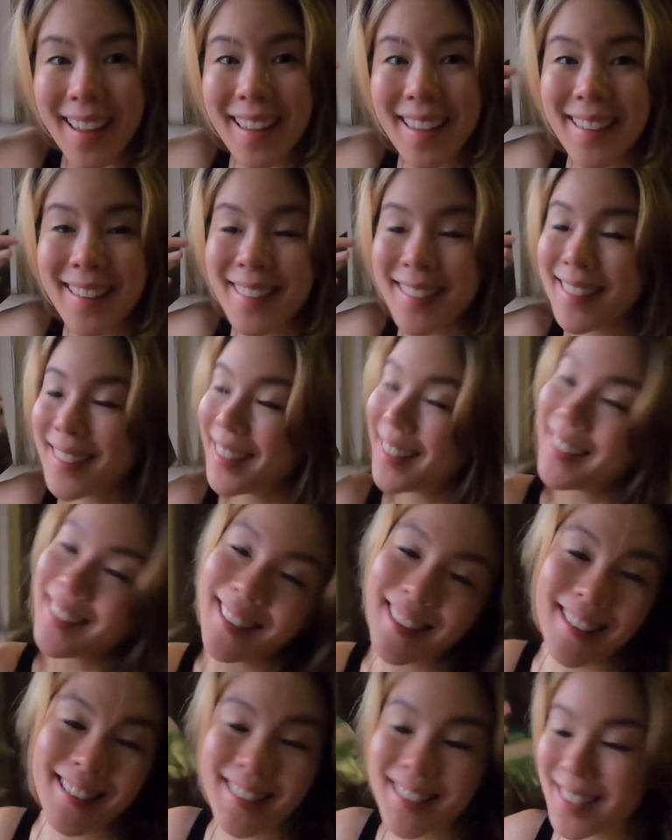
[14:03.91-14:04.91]
and
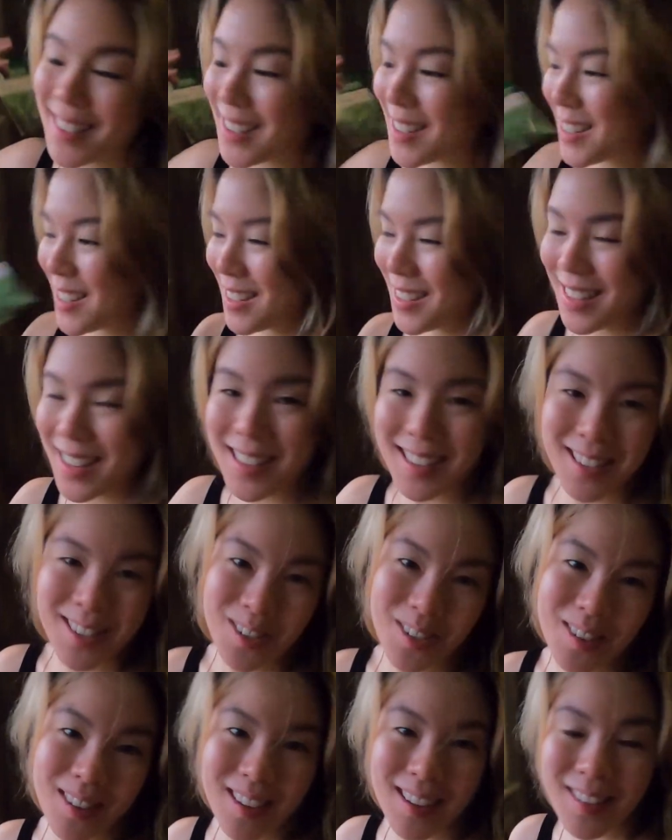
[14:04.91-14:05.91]
let's
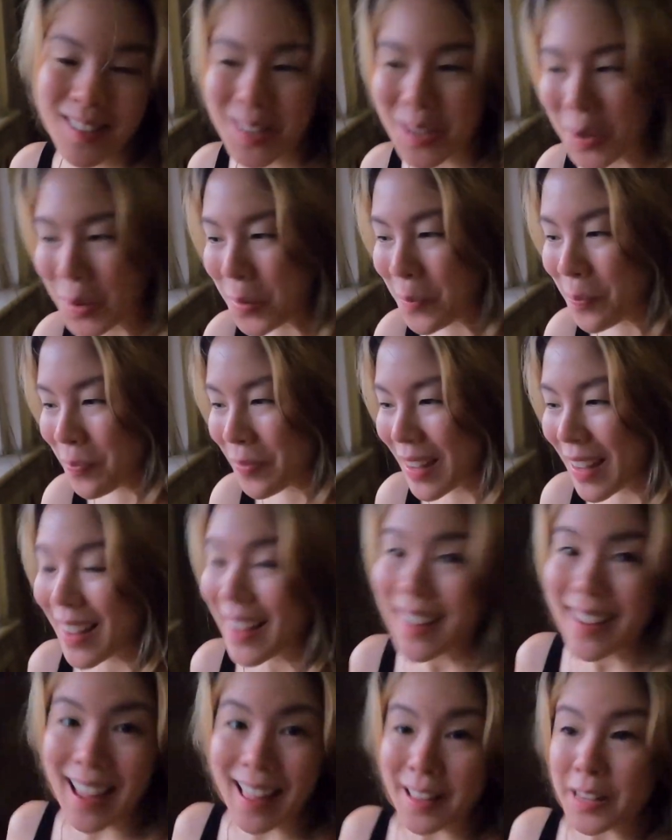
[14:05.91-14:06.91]
do this. So
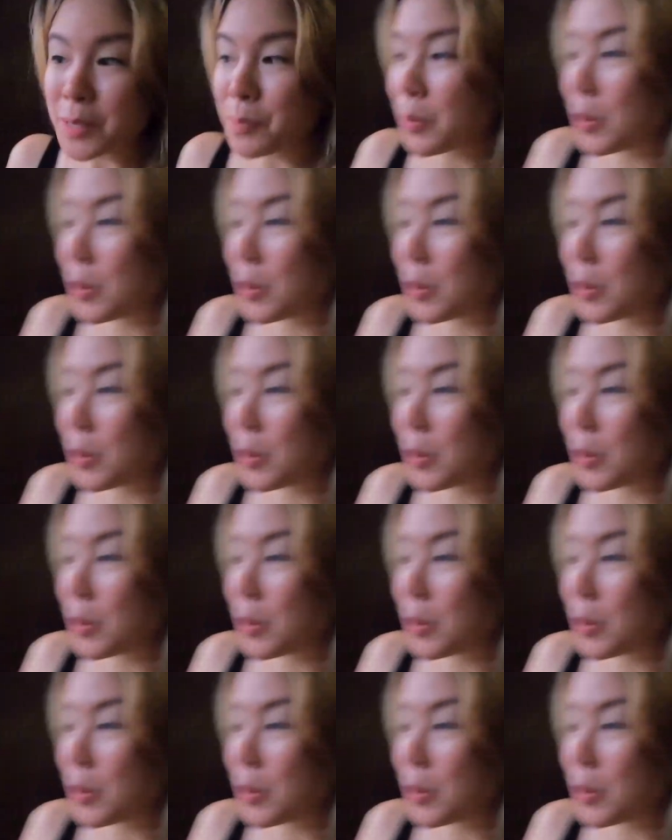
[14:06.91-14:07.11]
yeah, let's